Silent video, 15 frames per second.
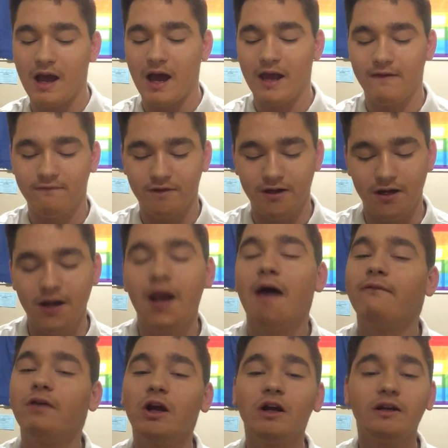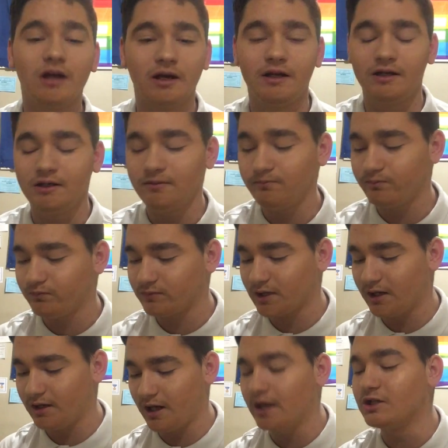I have never done
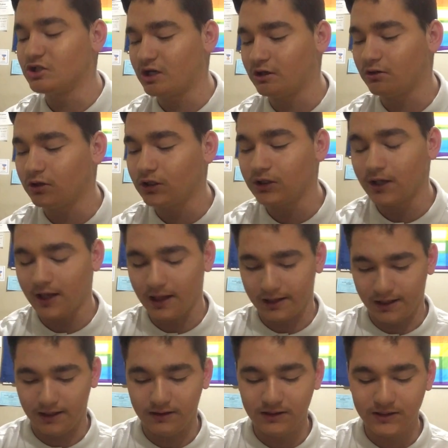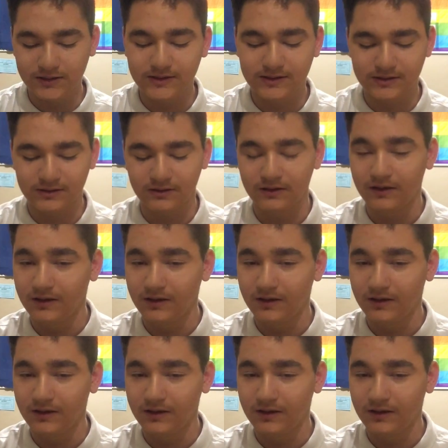an eyeshadow look like this,